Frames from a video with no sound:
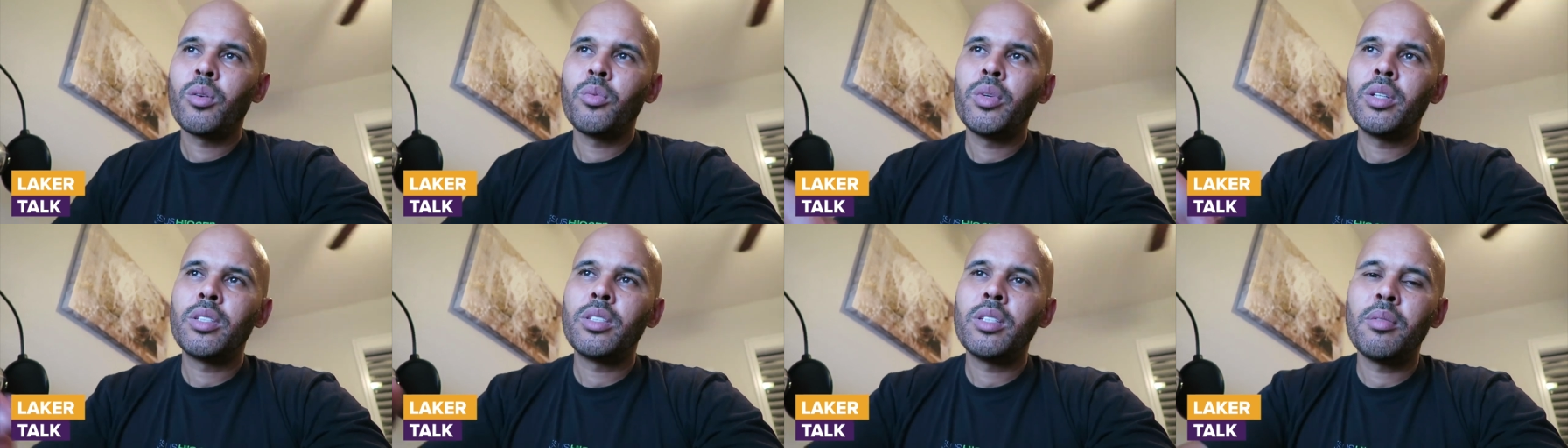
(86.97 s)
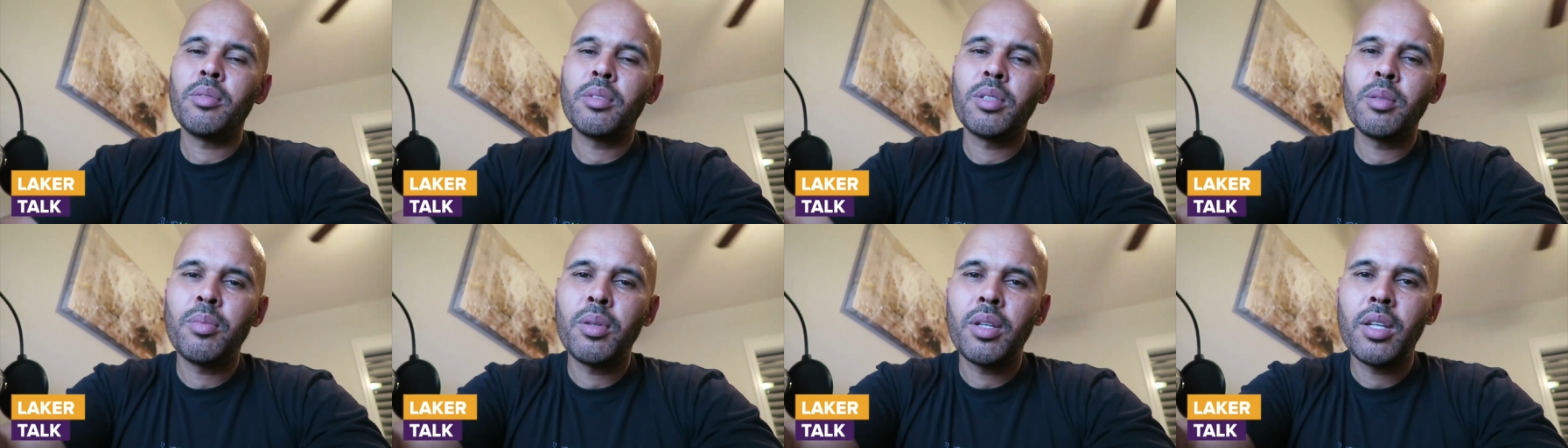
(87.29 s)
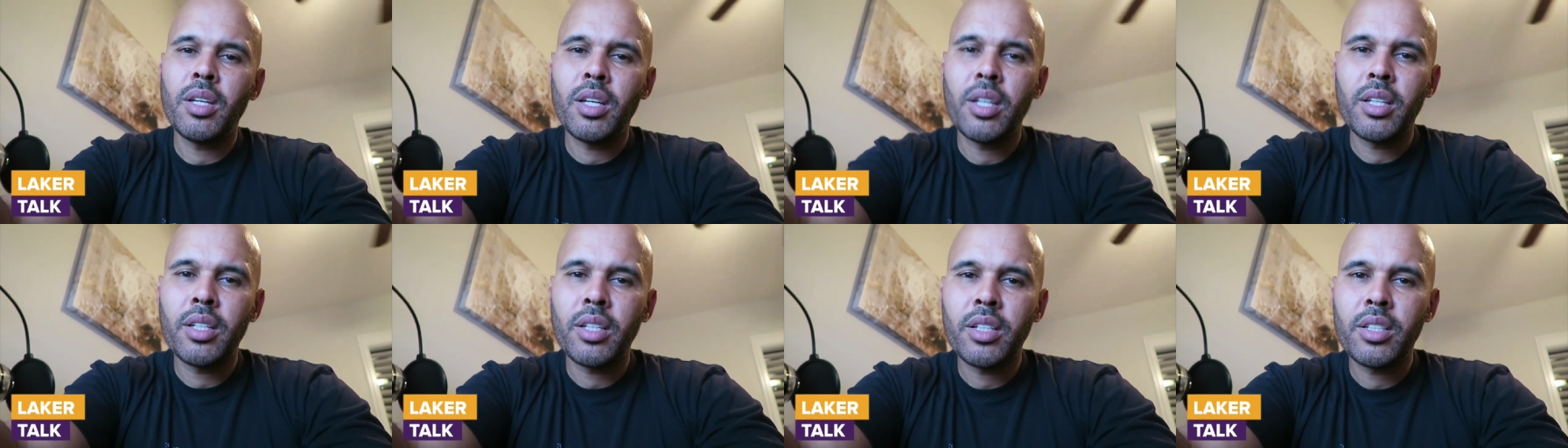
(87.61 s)
we seem to
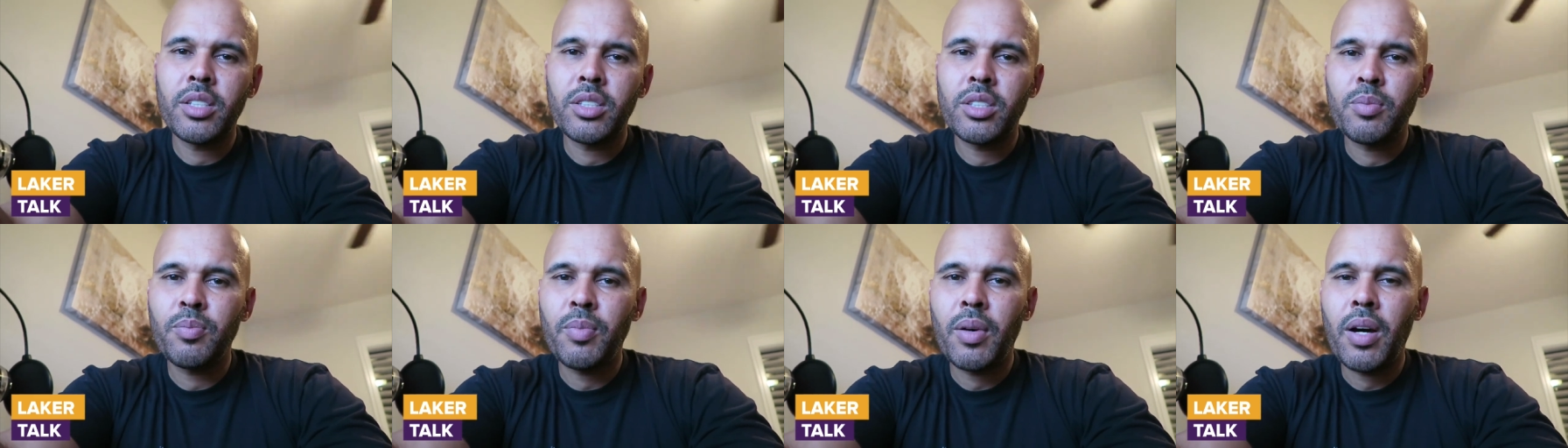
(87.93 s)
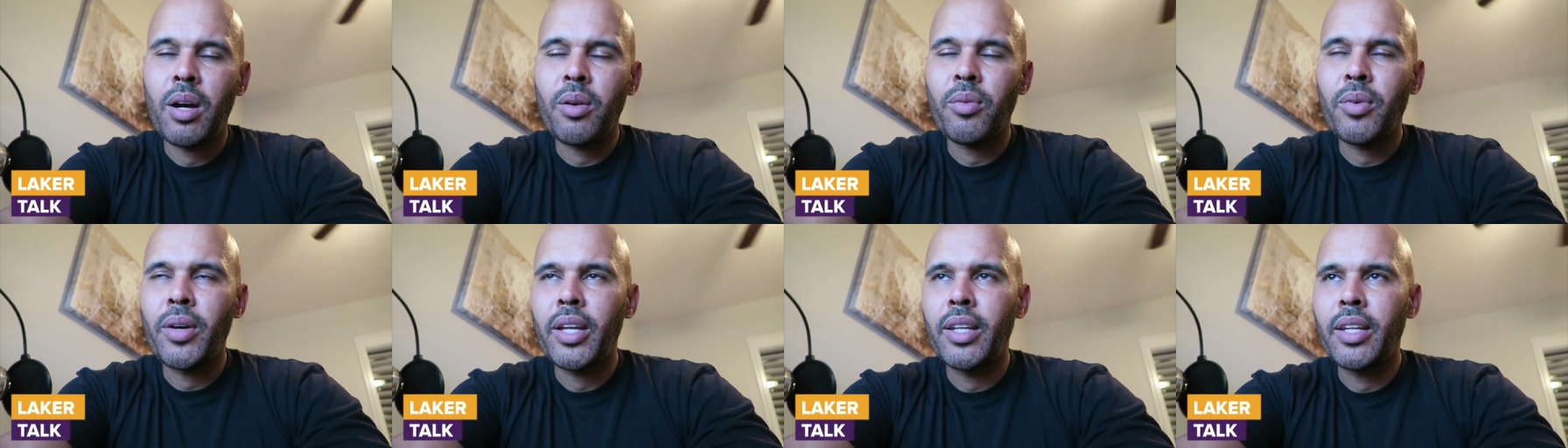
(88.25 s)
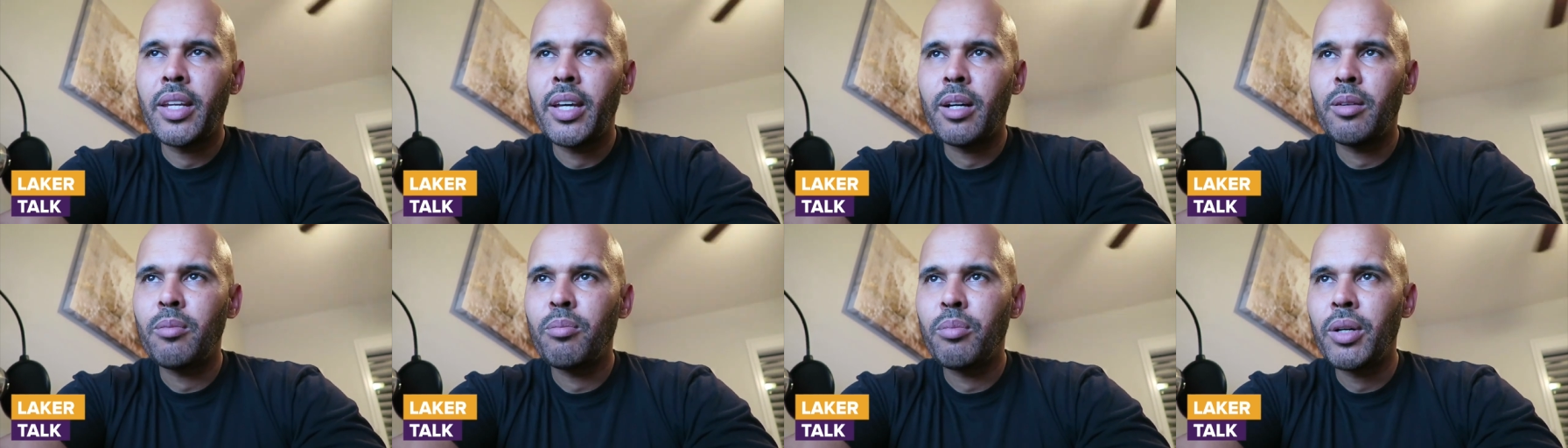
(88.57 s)
be in a good spot right
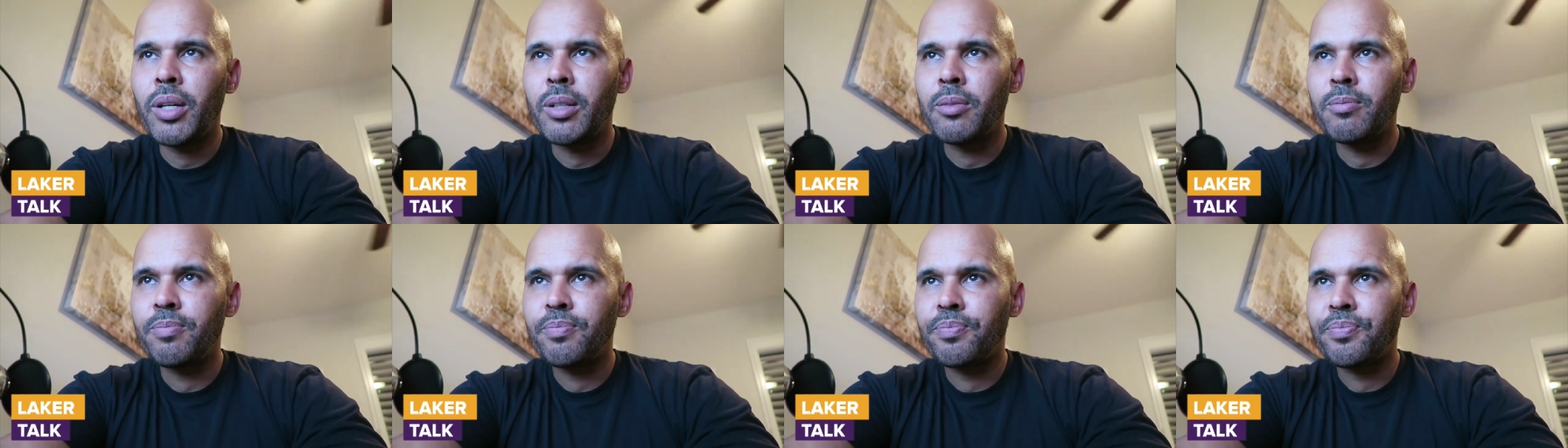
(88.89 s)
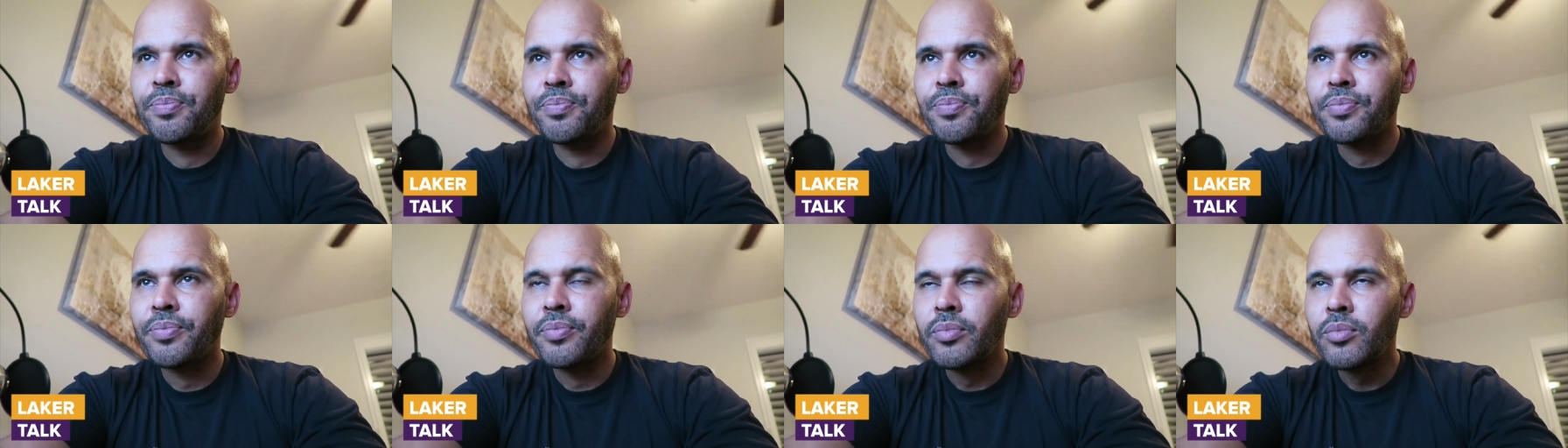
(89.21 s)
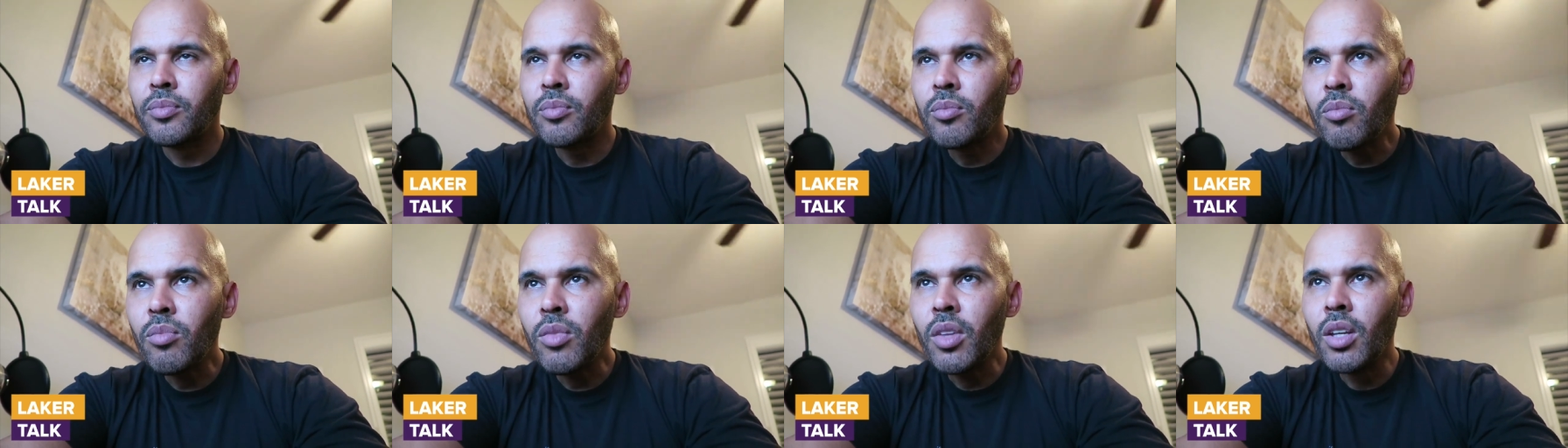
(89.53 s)
now, but
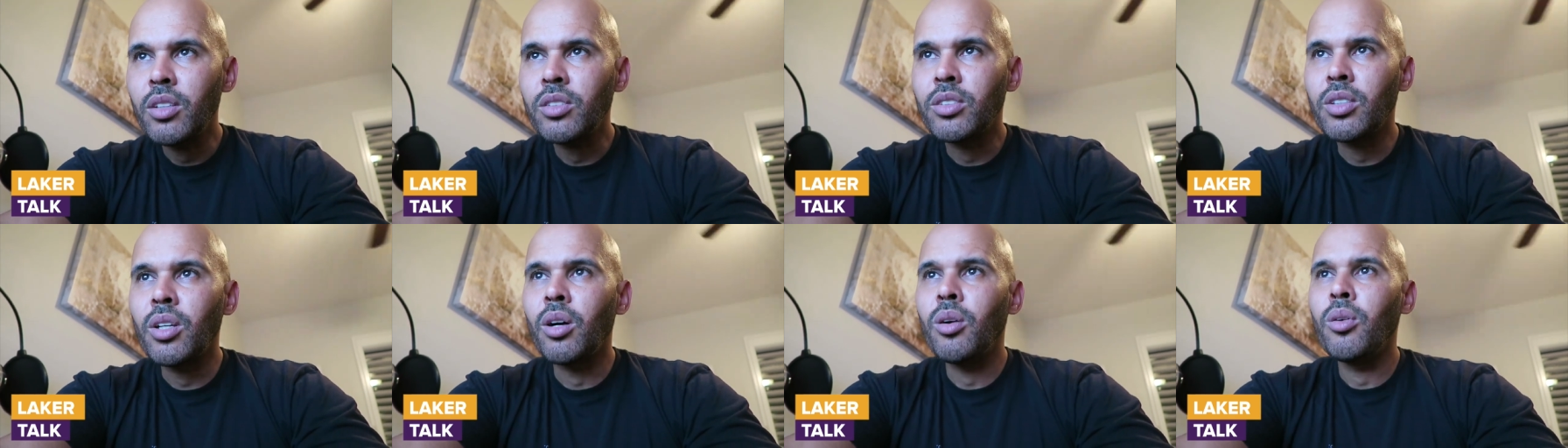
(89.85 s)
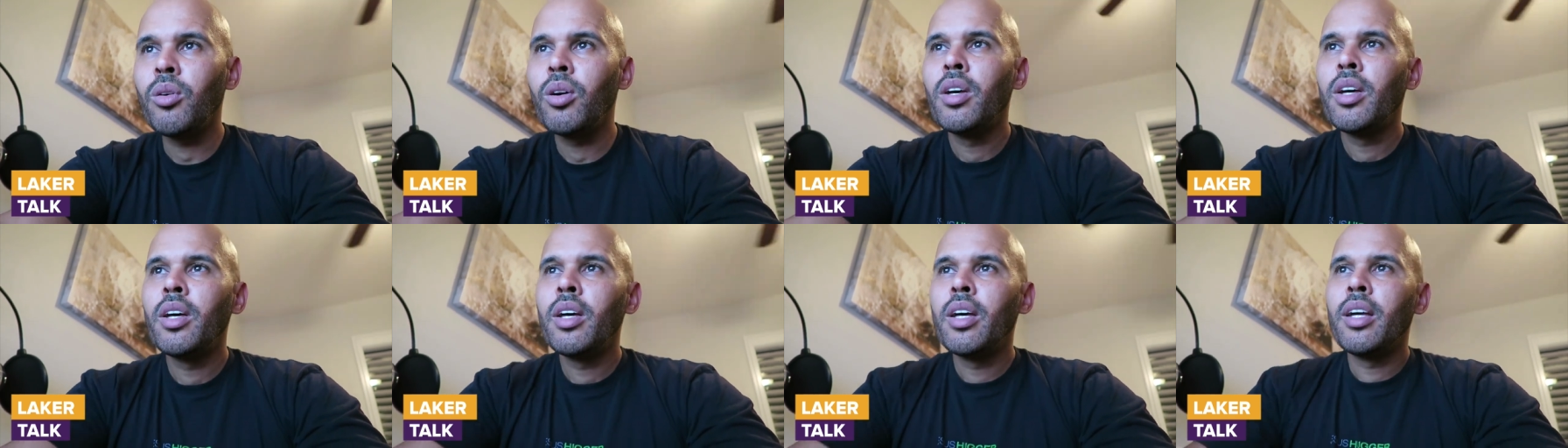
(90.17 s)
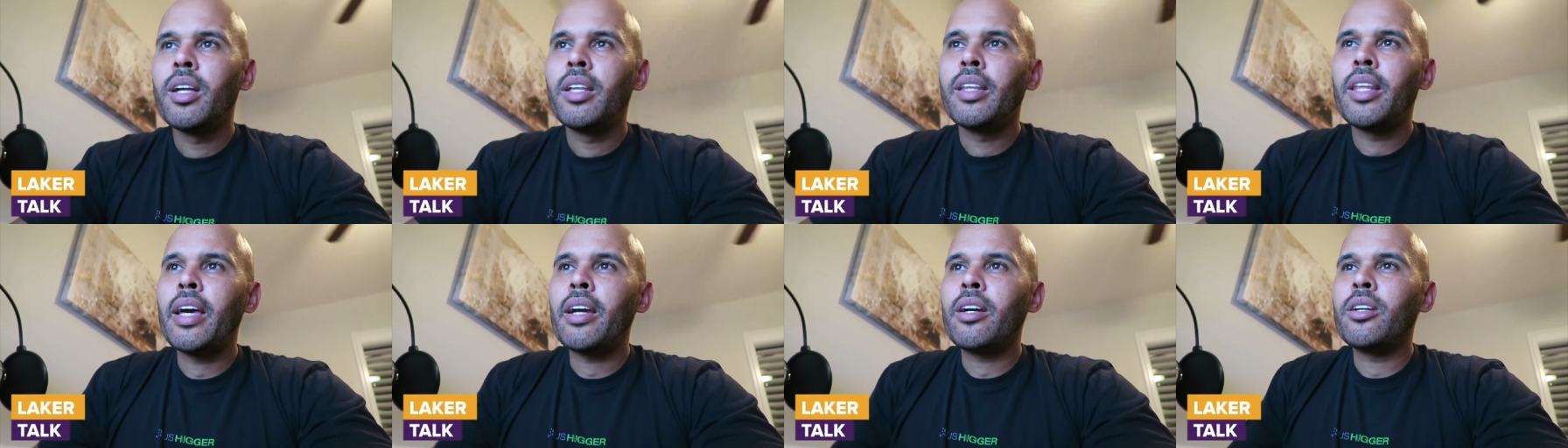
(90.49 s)
so
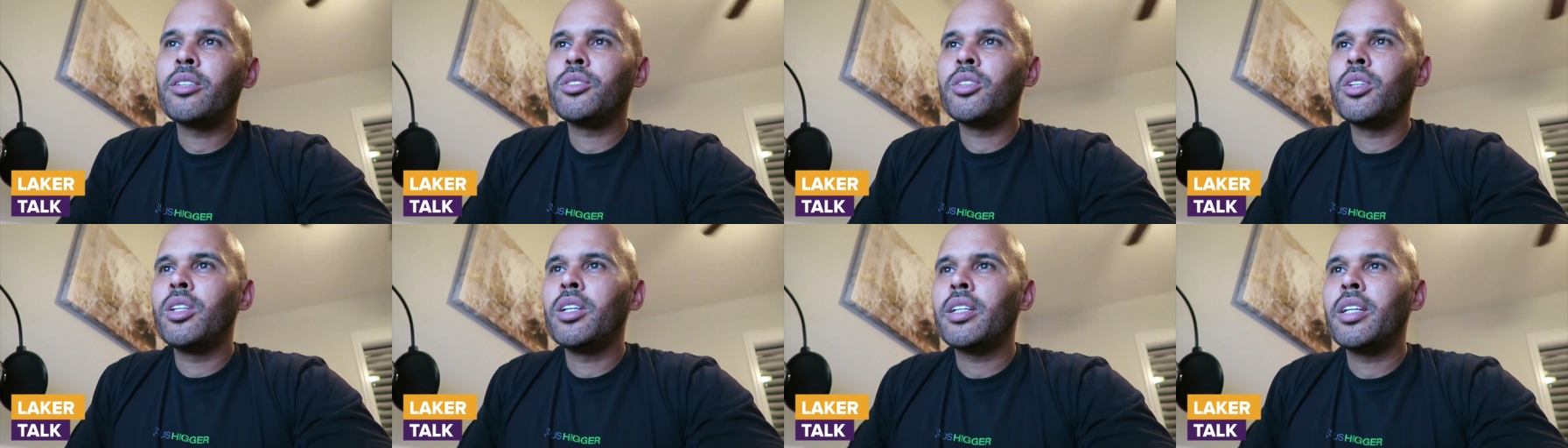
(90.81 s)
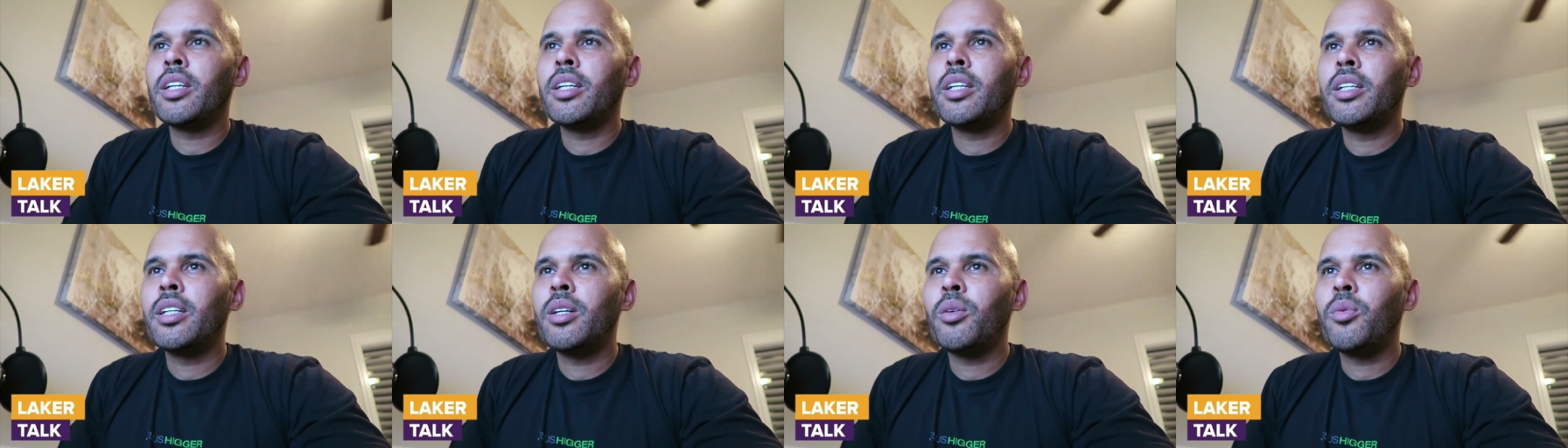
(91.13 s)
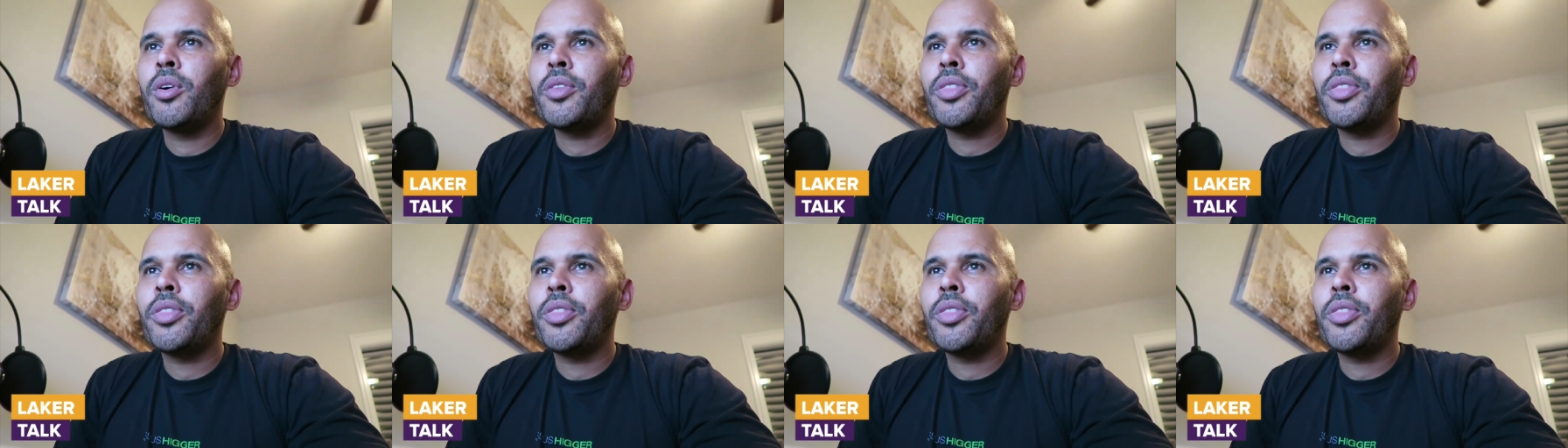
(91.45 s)
Lakers are looking good.